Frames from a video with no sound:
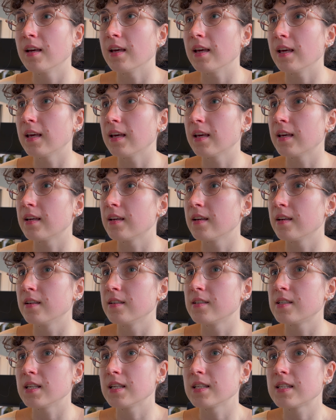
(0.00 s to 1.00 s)

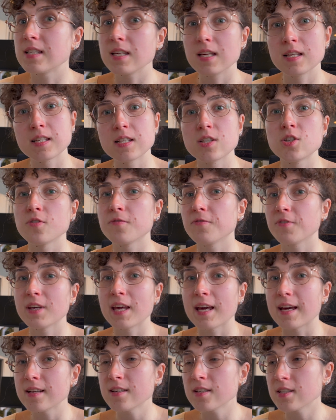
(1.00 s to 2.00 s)
And it's easy to
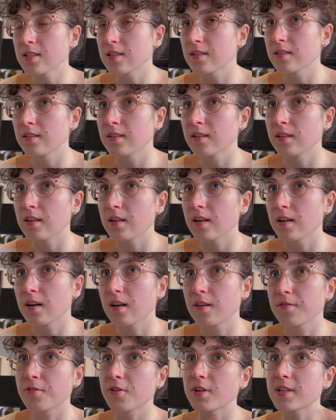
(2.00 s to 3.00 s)
forget.
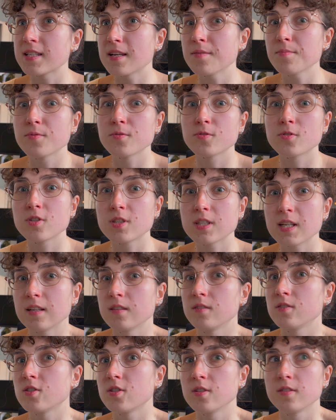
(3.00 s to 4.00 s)
Uh, for example,
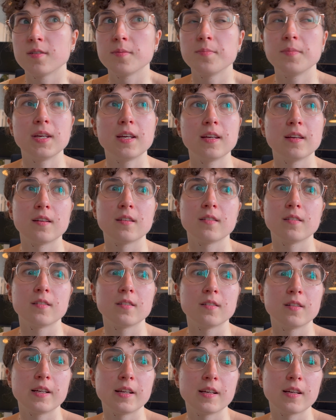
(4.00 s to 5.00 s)
today took me
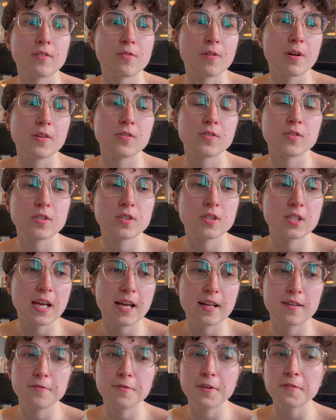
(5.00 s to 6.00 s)
like around
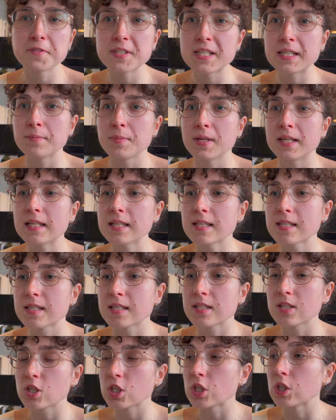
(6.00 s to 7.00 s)
10 15
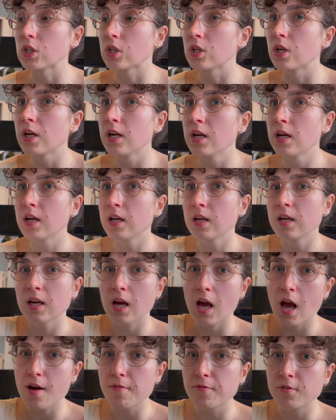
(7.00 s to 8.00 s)
minutes to
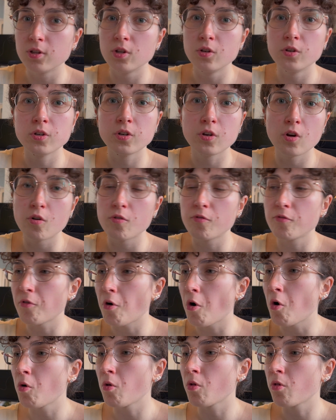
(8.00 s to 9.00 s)
have a look of
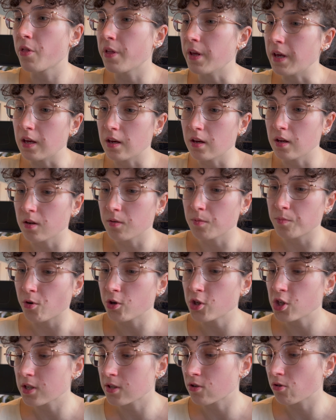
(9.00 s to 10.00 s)
all the
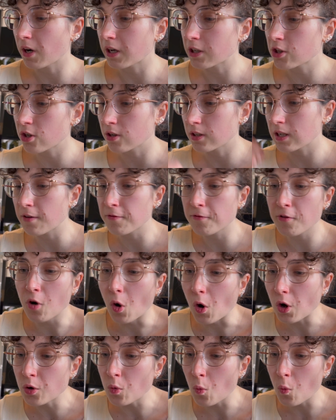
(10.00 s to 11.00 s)
project structure and I
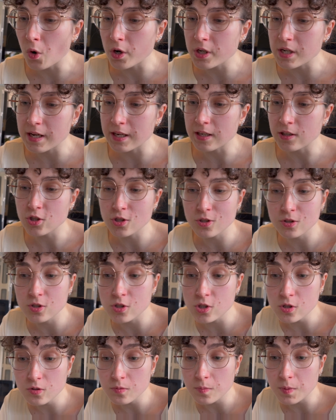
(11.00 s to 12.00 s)
forgot what I should
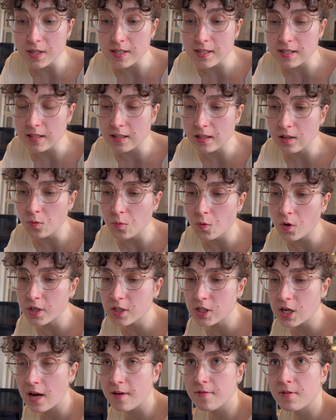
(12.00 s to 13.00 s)
do basically
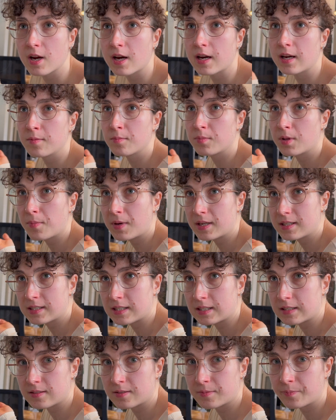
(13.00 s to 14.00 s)
what haven't I
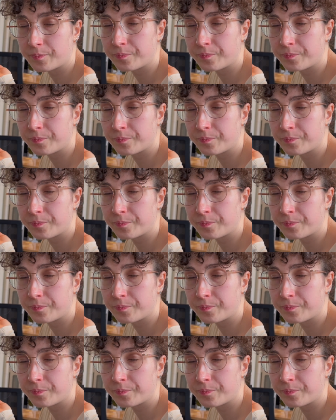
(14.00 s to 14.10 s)
implemented